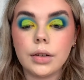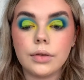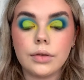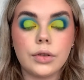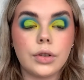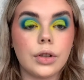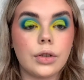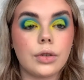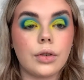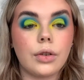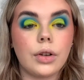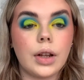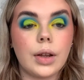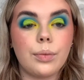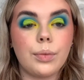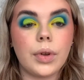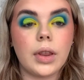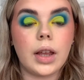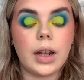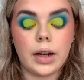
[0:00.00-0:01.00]
Just gone in
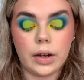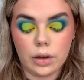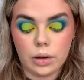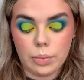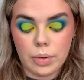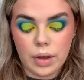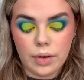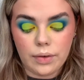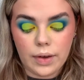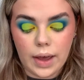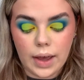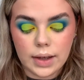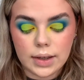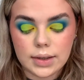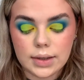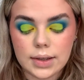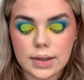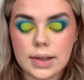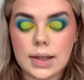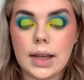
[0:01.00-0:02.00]
with a little bit of
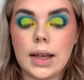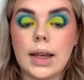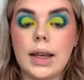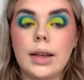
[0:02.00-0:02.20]
Ecstasy,